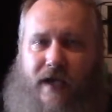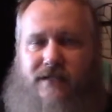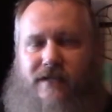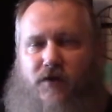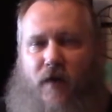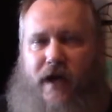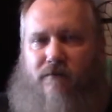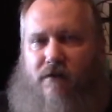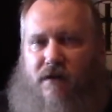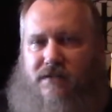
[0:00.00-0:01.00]
so let's go ahead and
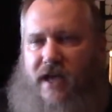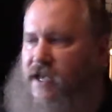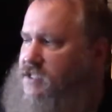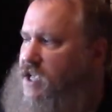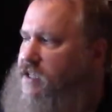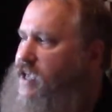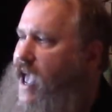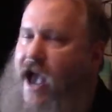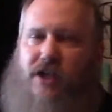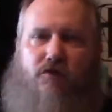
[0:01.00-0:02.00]
run our test on the
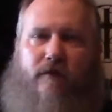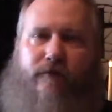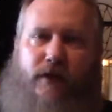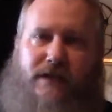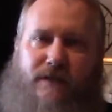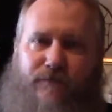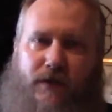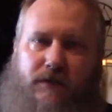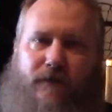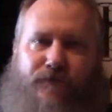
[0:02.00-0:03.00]
actual reflection
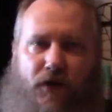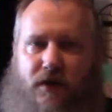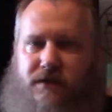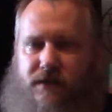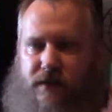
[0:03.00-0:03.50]
filter first.